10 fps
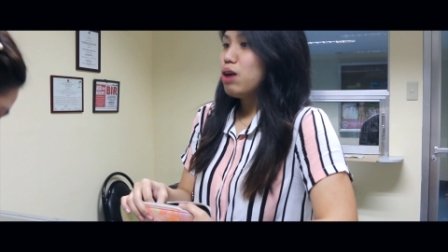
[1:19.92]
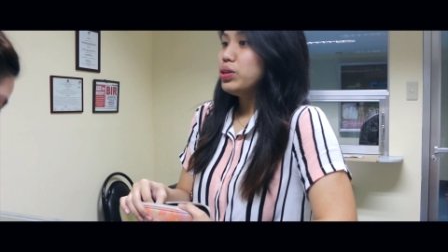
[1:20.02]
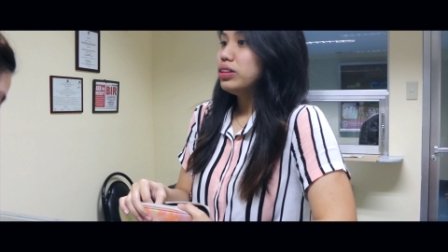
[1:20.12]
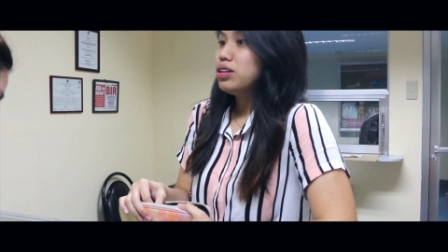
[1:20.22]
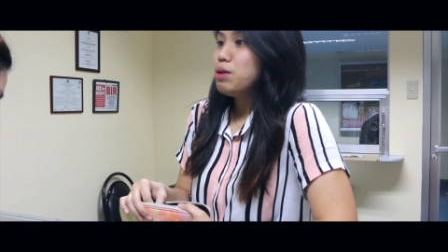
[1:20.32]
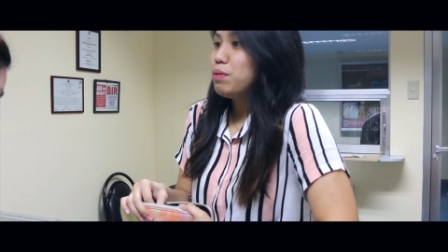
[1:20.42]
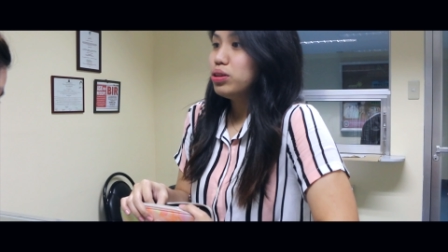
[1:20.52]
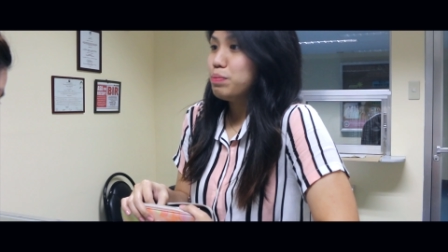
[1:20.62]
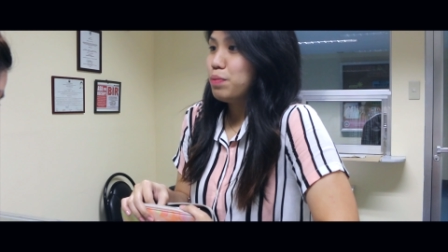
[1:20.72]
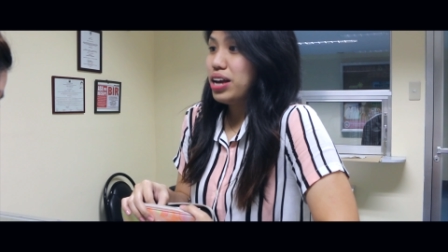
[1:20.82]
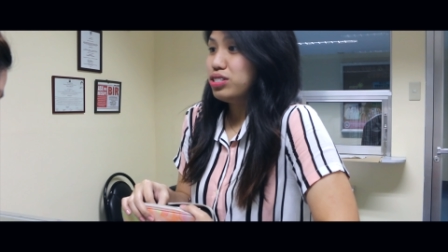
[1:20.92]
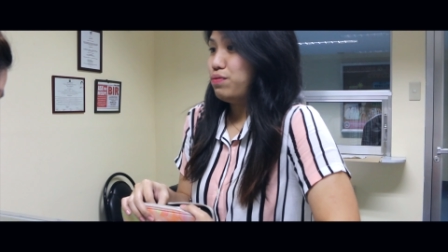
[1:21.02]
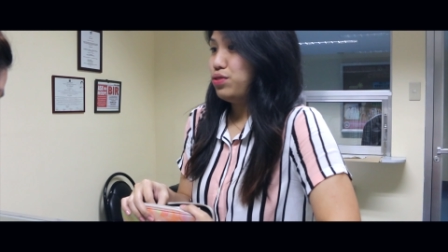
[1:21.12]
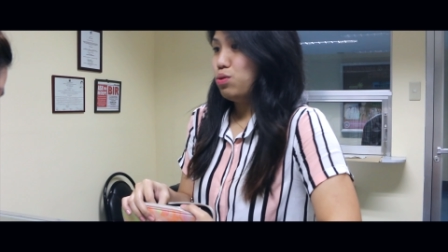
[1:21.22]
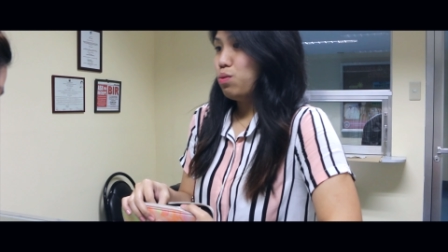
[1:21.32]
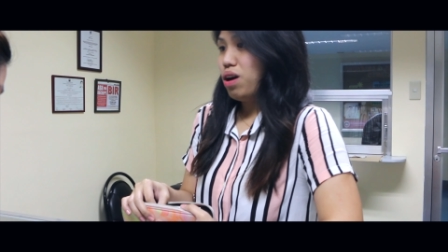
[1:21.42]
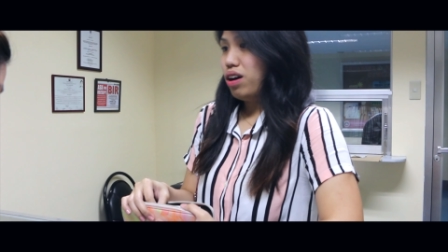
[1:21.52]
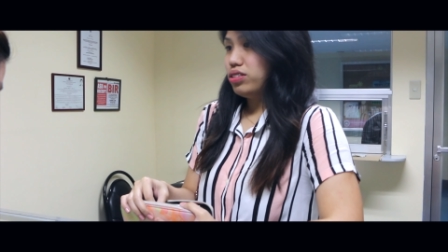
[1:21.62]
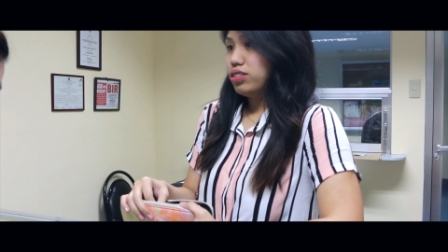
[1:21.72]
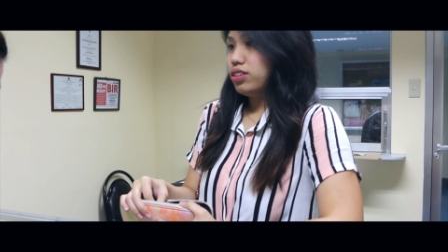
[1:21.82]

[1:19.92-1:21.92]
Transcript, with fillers: I will triple the price if you want.